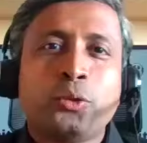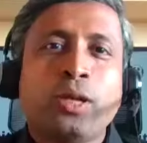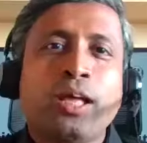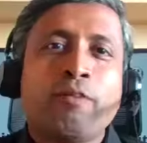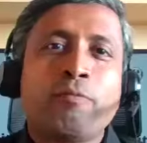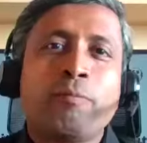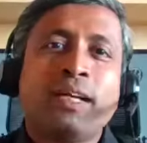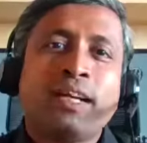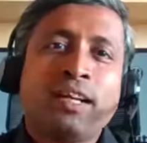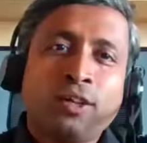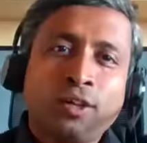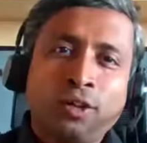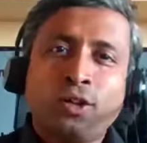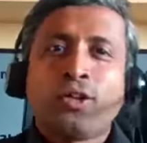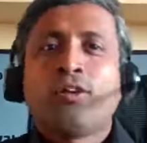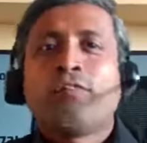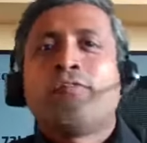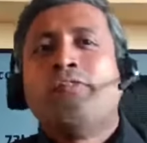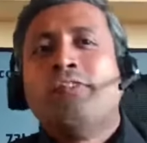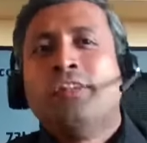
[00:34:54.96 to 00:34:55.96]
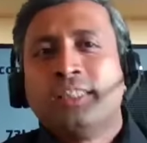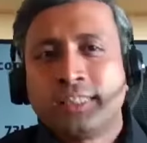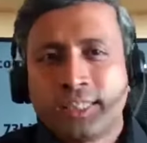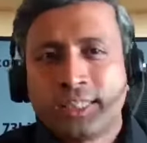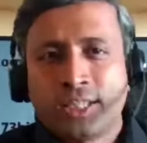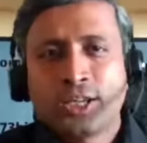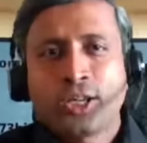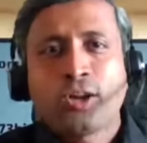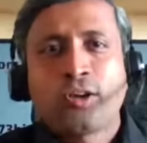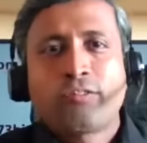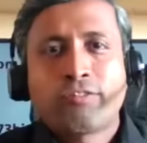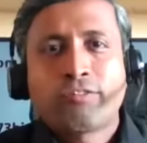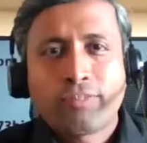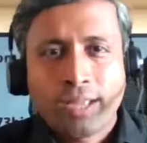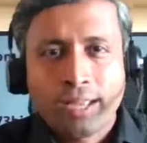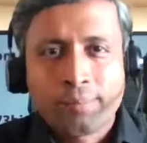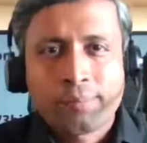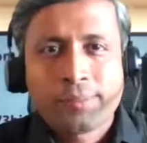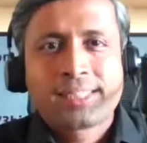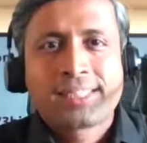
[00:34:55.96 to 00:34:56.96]
should have been done on your first year of
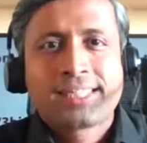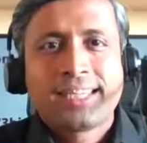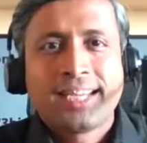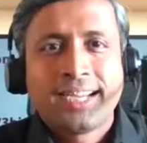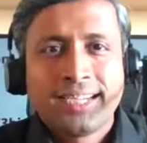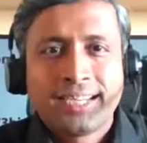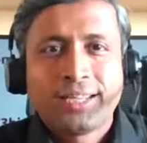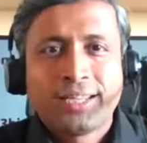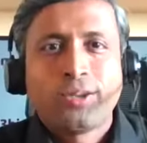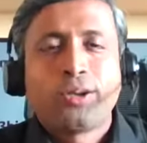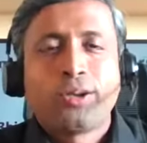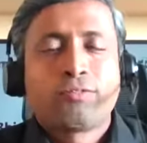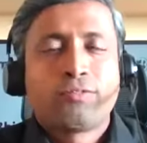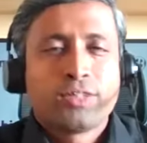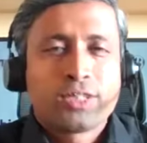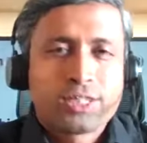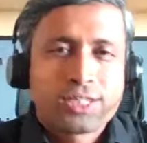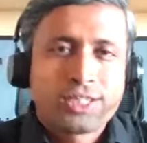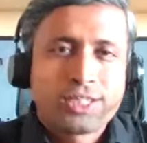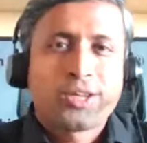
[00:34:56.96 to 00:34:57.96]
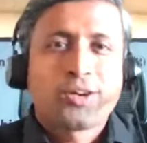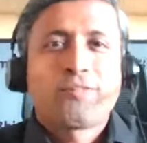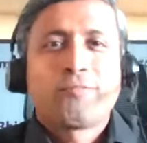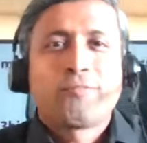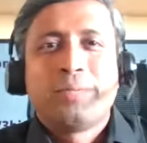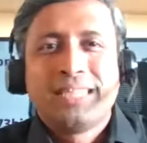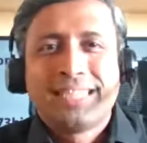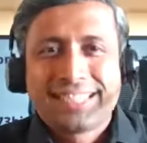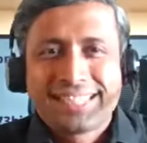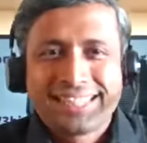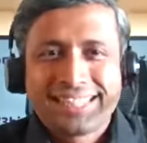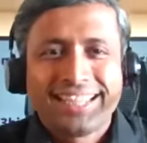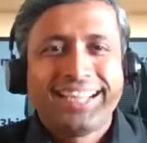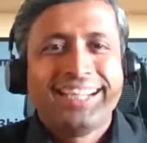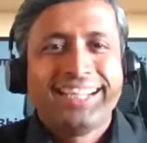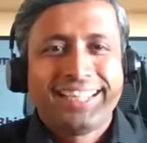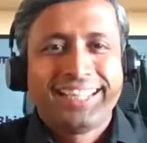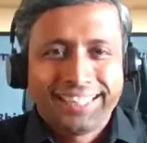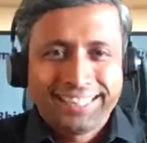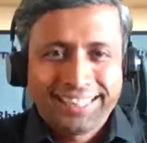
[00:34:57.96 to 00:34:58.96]
MSc IT or first year of BSc
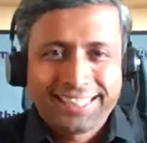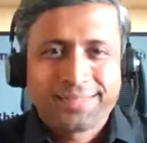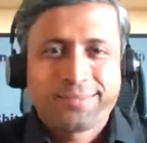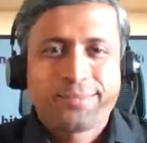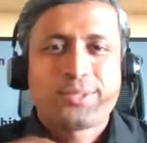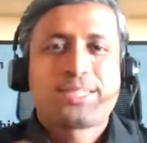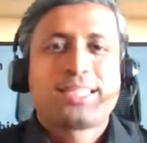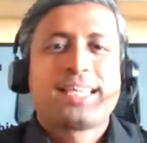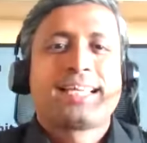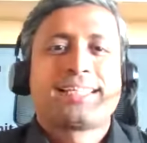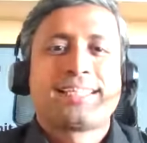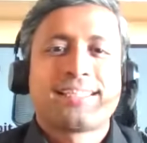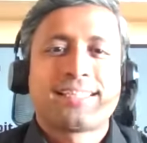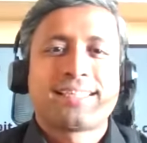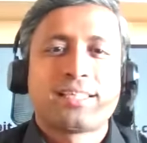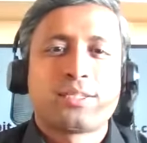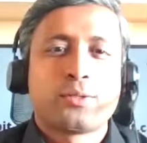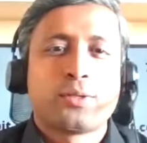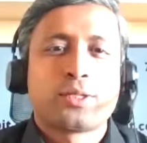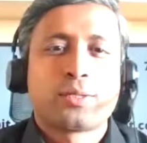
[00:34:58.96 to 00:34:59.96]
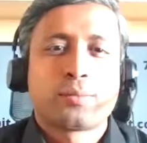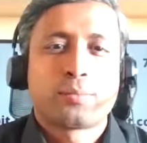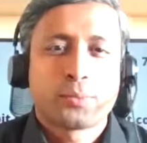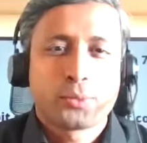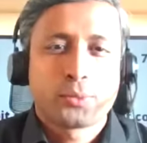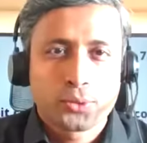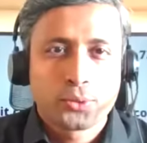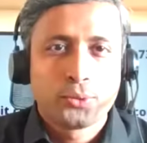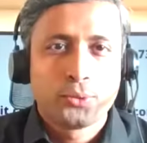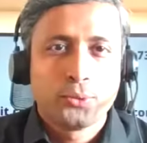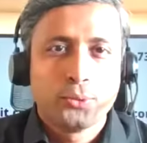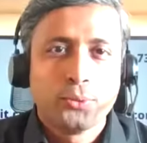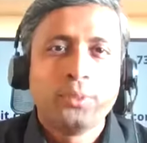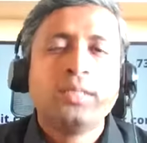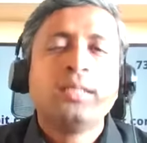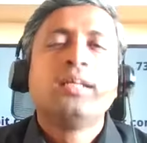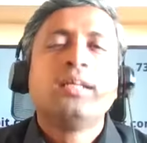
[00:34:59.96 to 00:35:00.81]
IT. This was the exercise you are supposed to do.